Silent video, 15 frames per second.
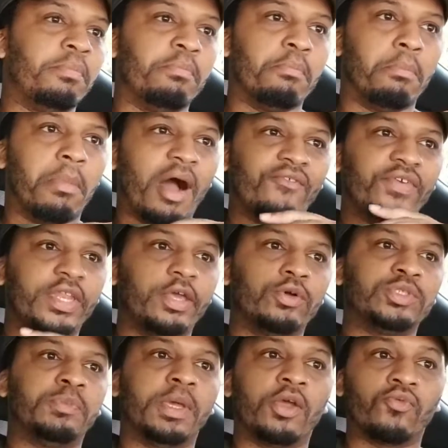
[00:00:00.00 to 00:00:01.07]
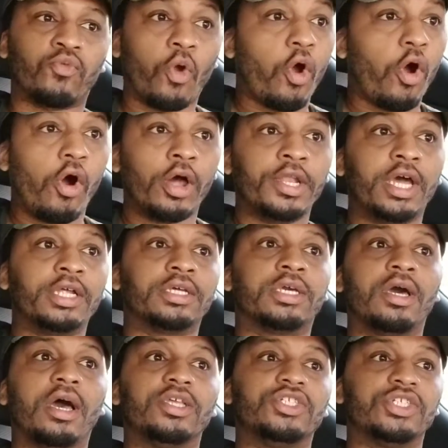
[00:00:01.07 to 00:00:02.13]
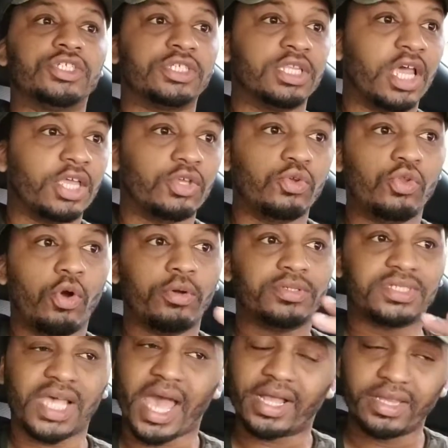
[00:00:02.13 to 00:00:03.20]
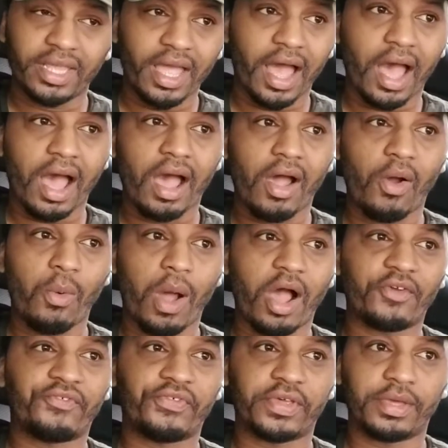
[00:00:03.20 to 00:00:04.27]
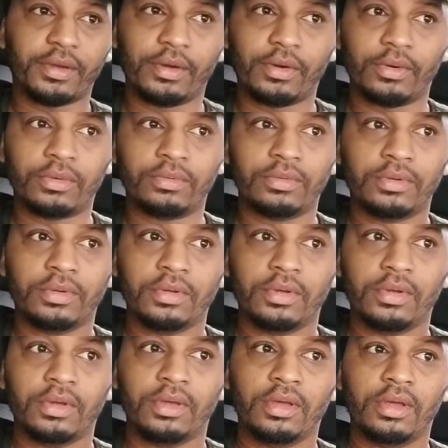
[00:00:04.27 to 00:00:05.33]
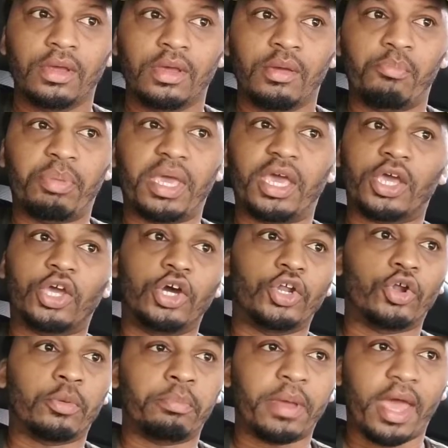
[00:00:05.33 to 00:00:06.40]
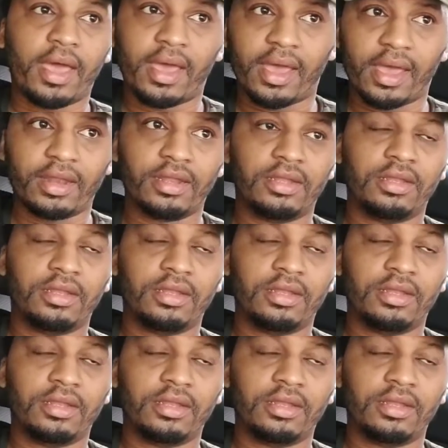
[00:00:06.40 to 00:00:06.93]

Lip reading: my videos being raw and uncut, just letting you know exactly how I feel, be it good or bad.